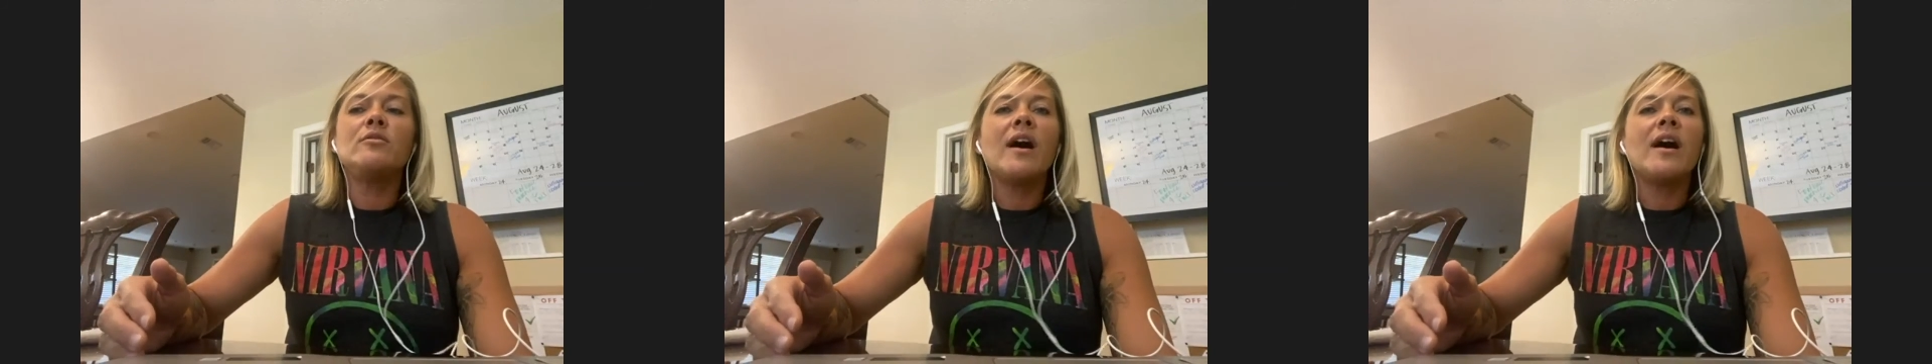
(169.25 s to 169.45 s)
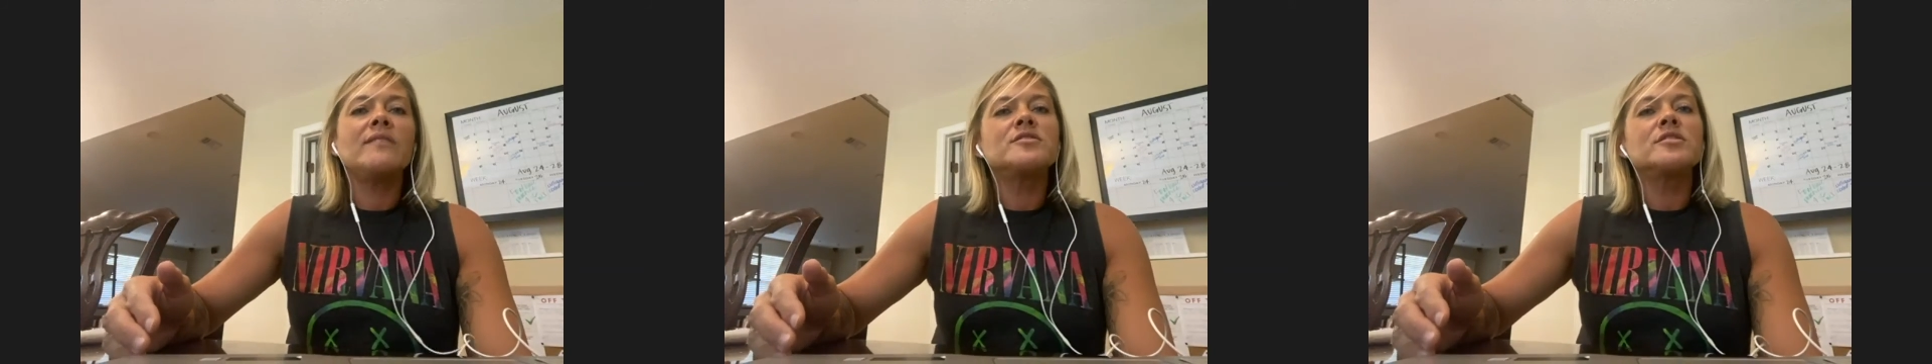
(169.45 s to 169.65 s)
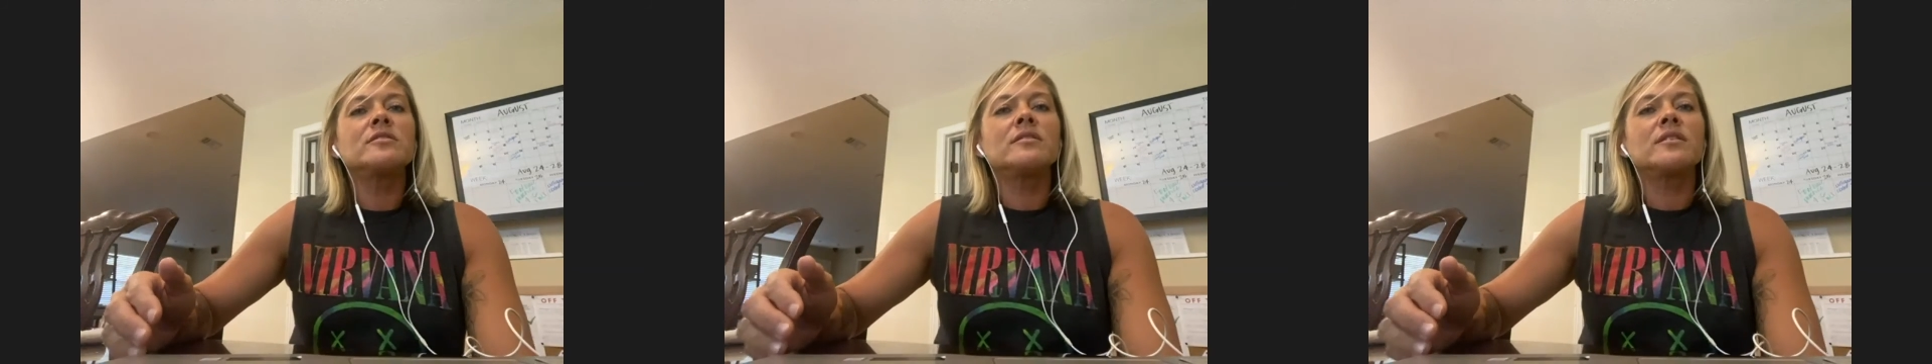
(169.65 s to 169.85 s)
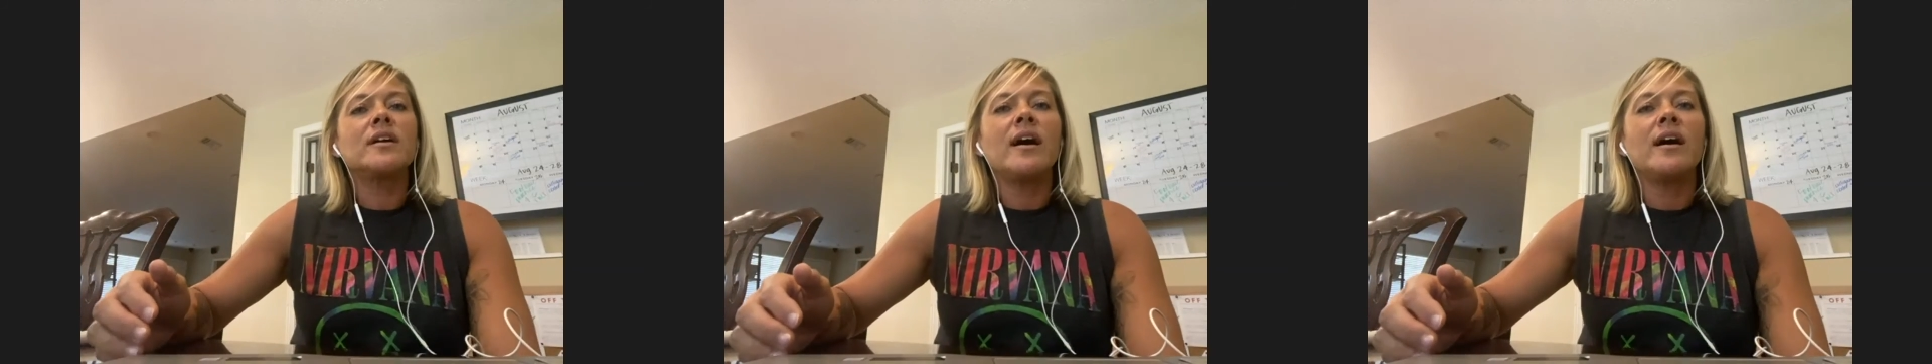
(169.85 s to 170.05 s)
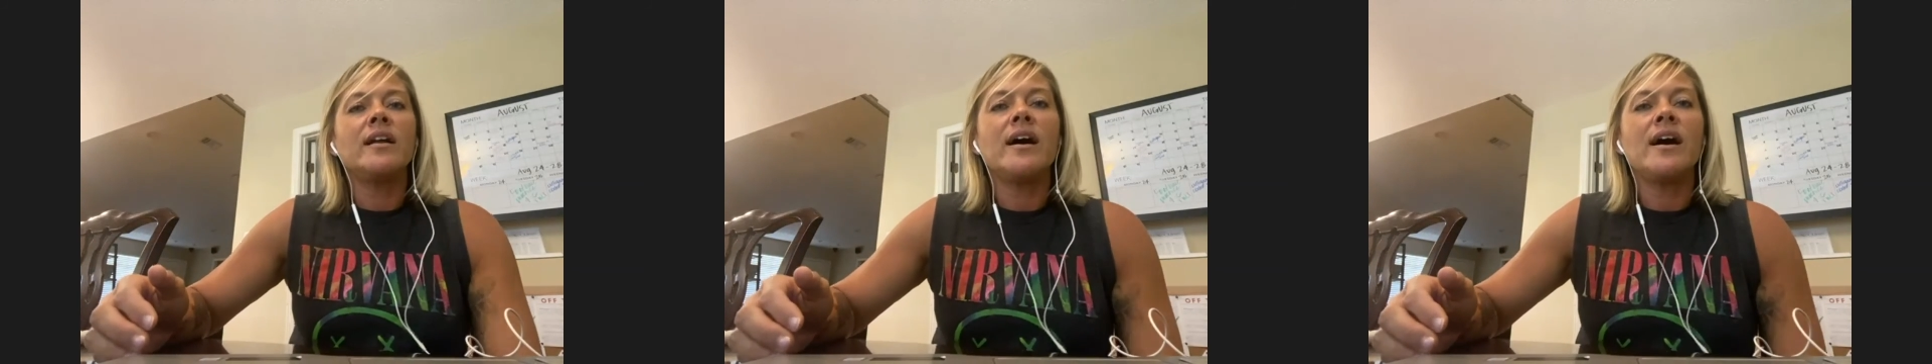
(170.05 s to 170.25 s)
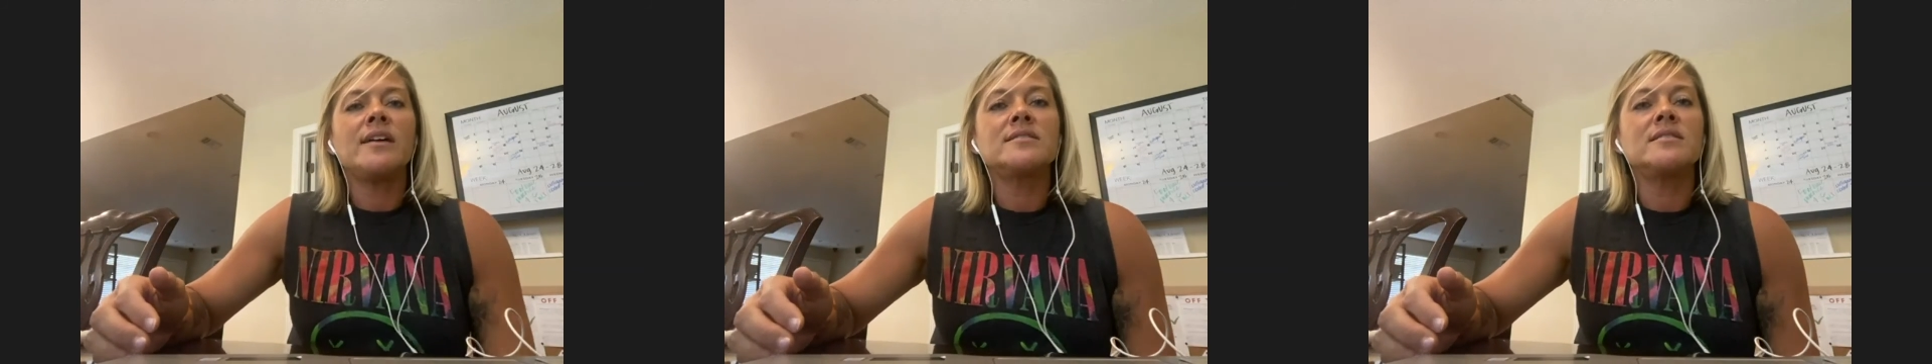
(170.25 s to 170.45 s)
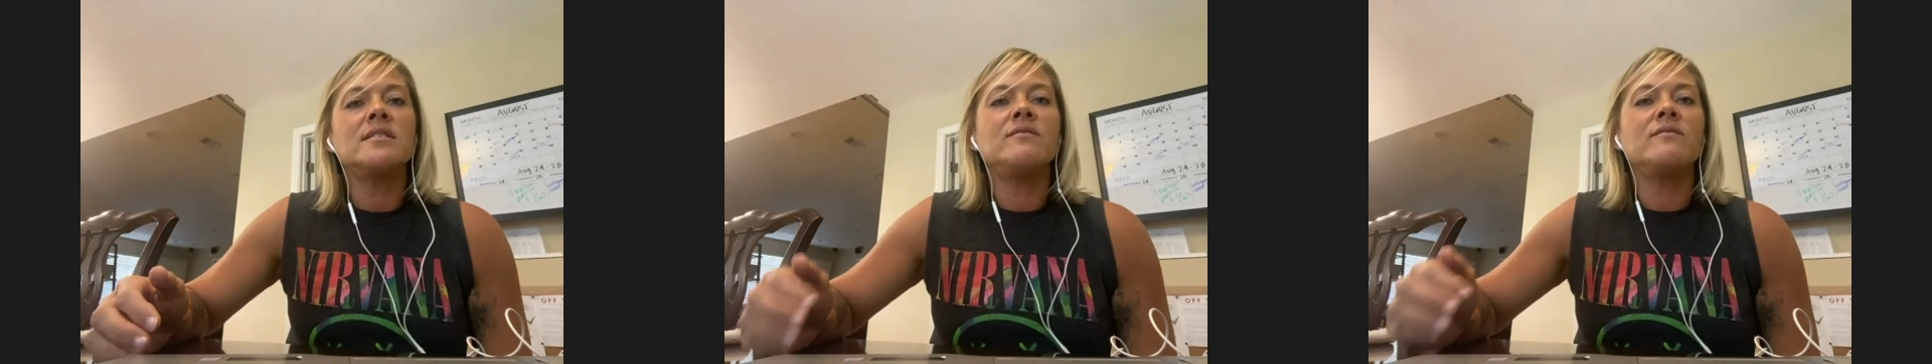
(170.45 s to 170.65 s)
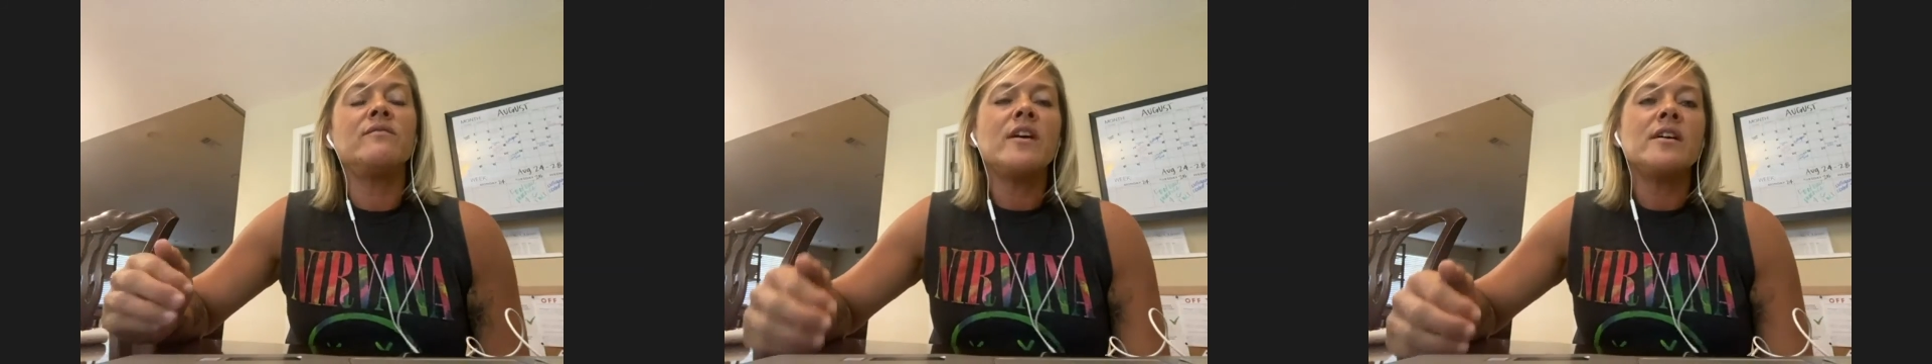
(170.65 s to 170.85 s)
have to look at it as an
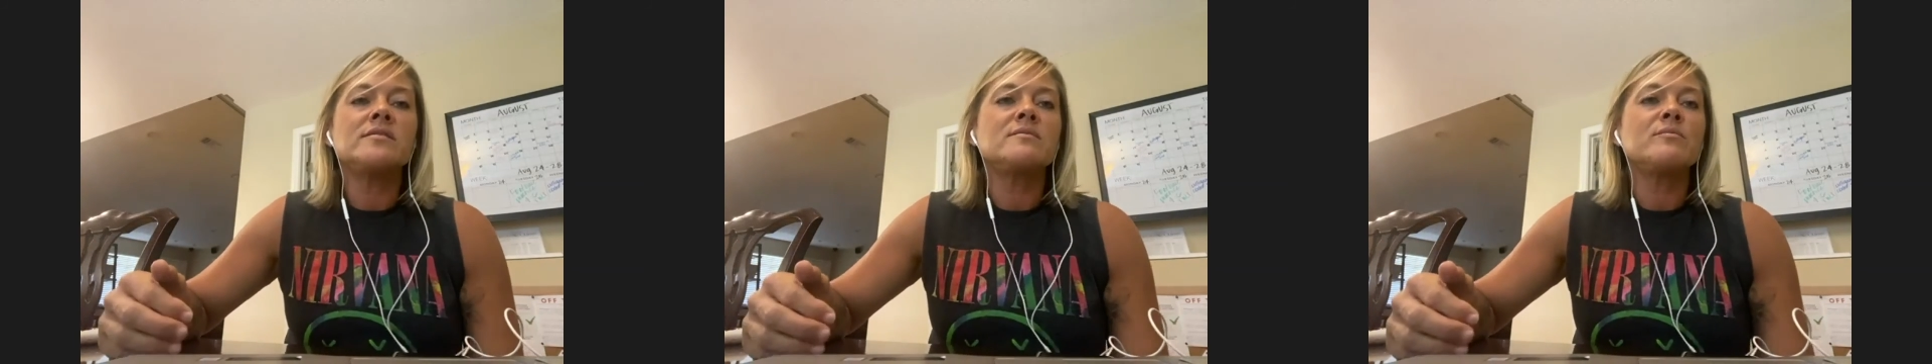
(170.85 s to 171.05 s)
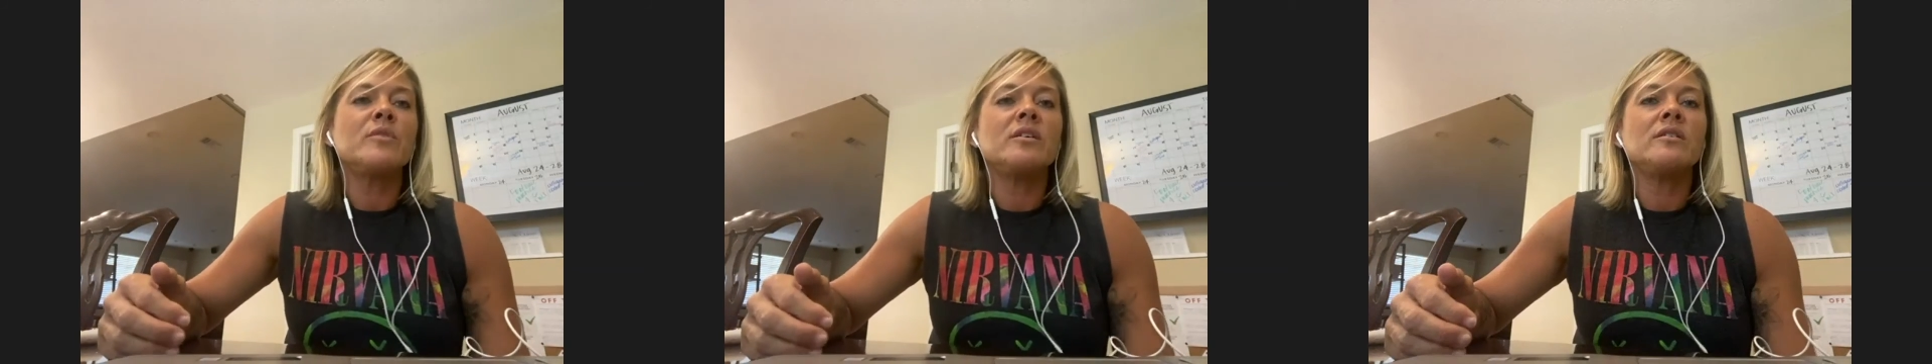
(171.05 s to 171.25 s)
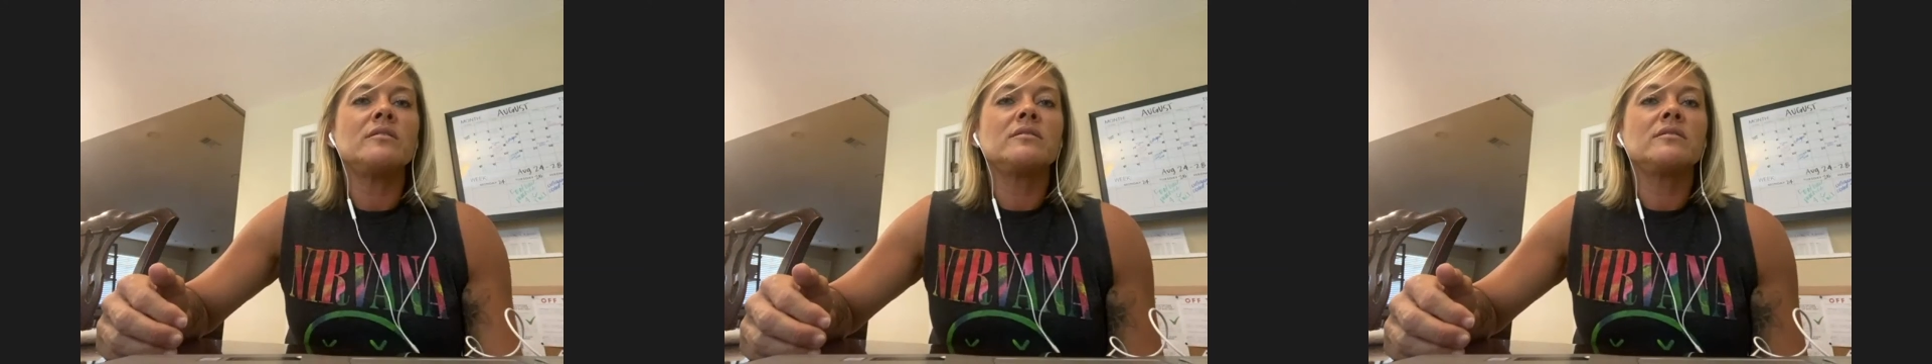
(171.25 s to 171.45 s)
investment